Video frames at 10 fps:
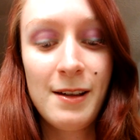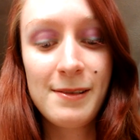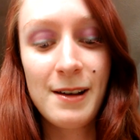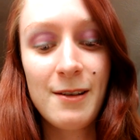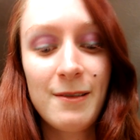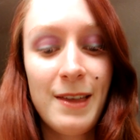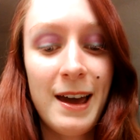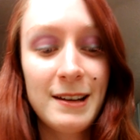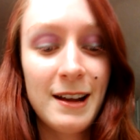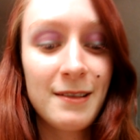So
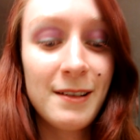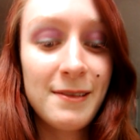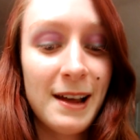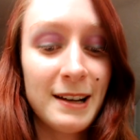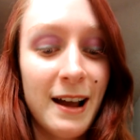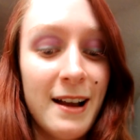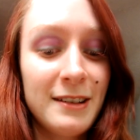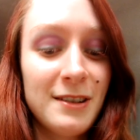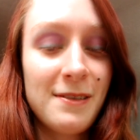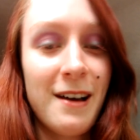that necklace I kind
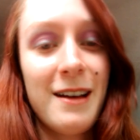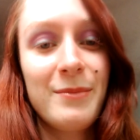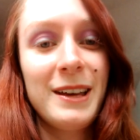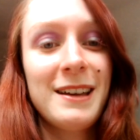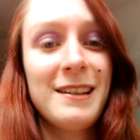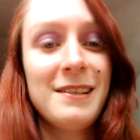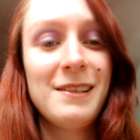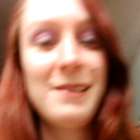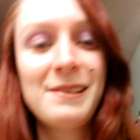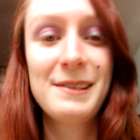of just got
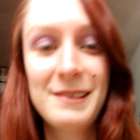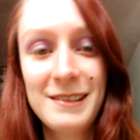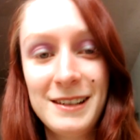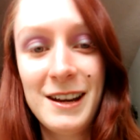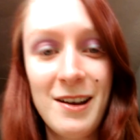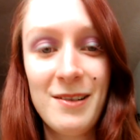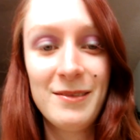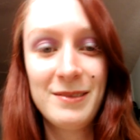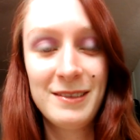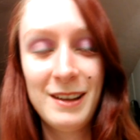because
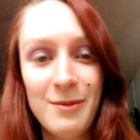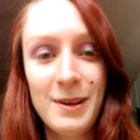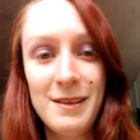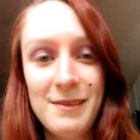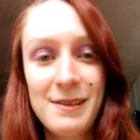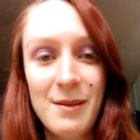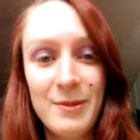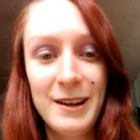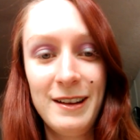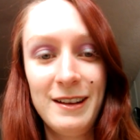it was
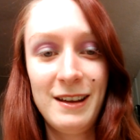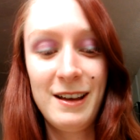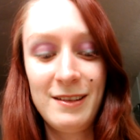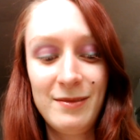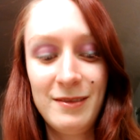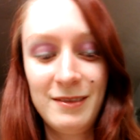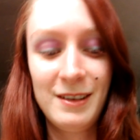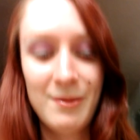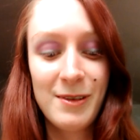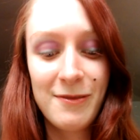
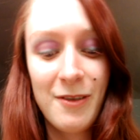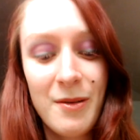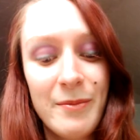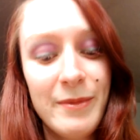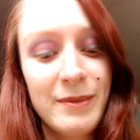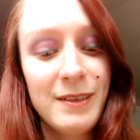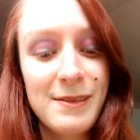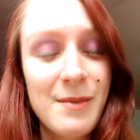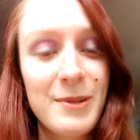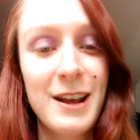it was from
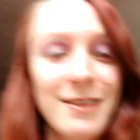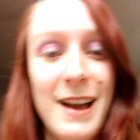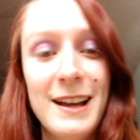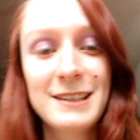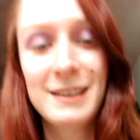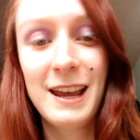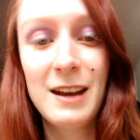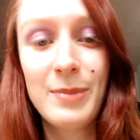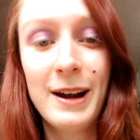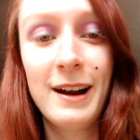someone I liked,
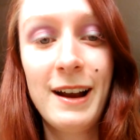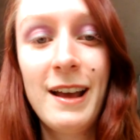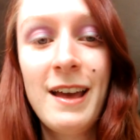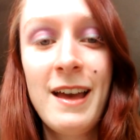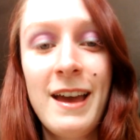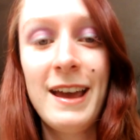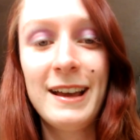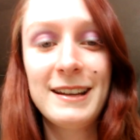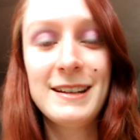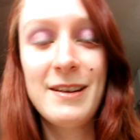Katy Perry,
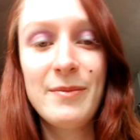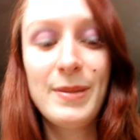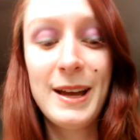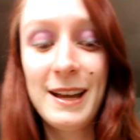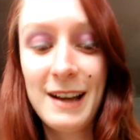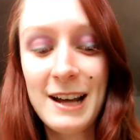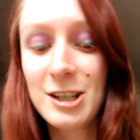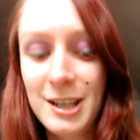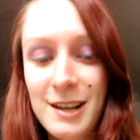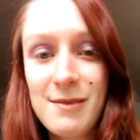and but it
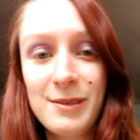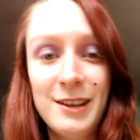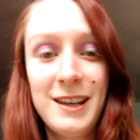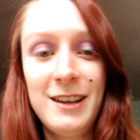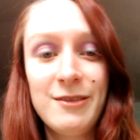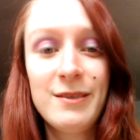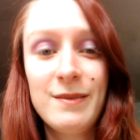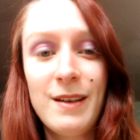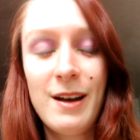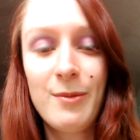actually is really
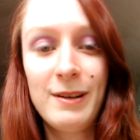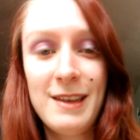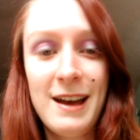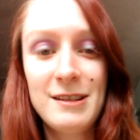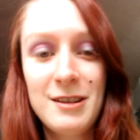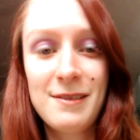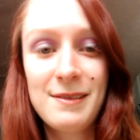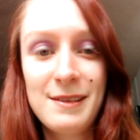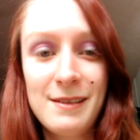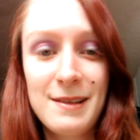cute. I wear that just
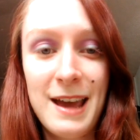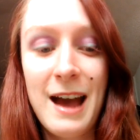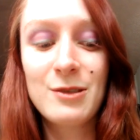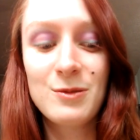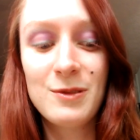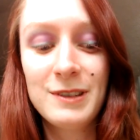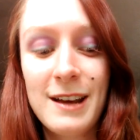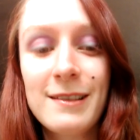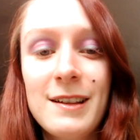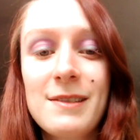as a casual
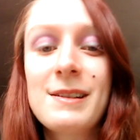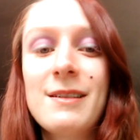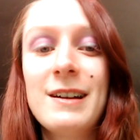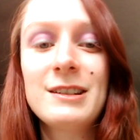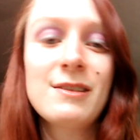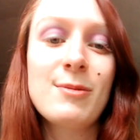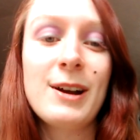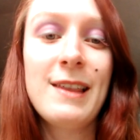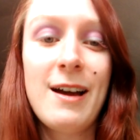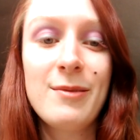necklace, so I just
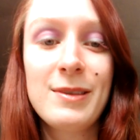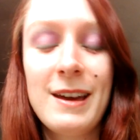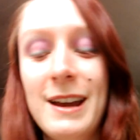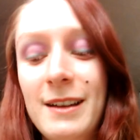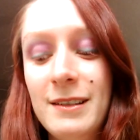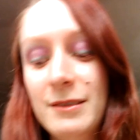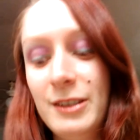wear that with like